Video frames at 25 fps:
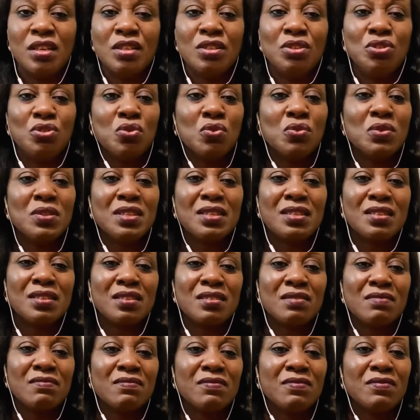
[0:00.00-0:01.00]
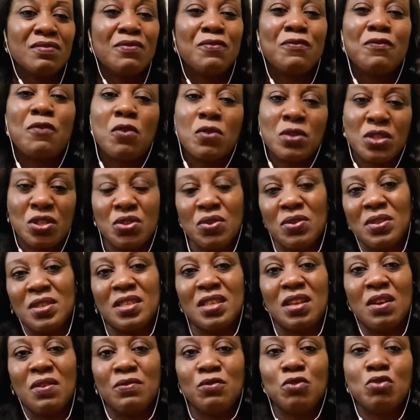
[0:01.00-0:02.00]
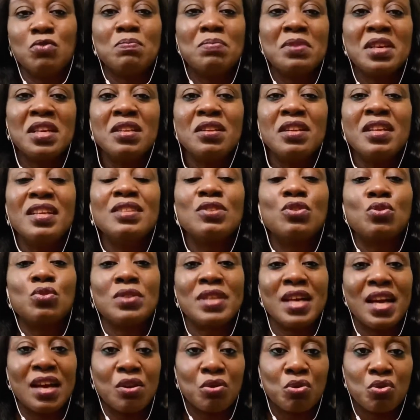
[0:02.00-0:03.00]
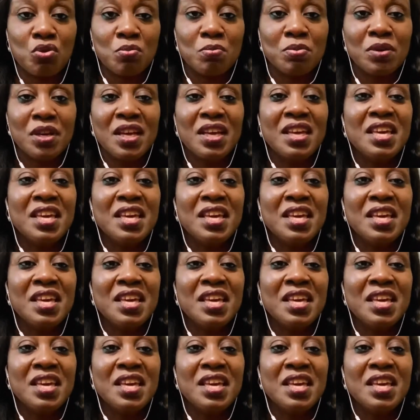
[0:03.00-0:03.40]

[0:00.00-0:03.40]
don't force yourself to be into that group